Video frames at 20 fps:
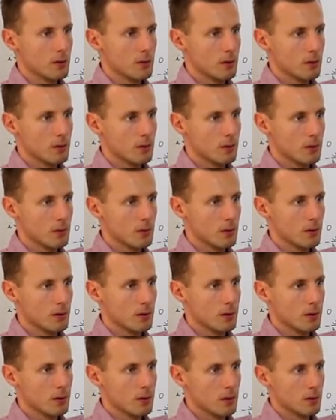Yeah, well,
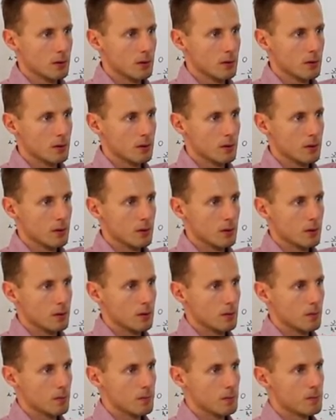definitely this
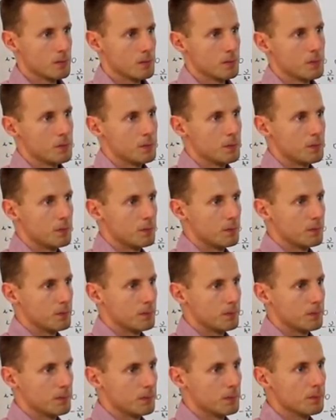approach is
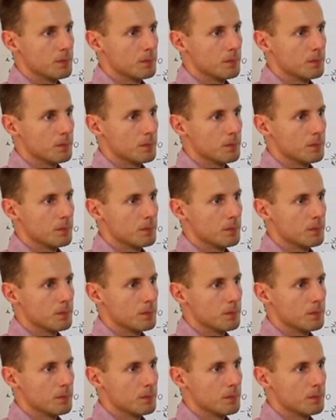correct,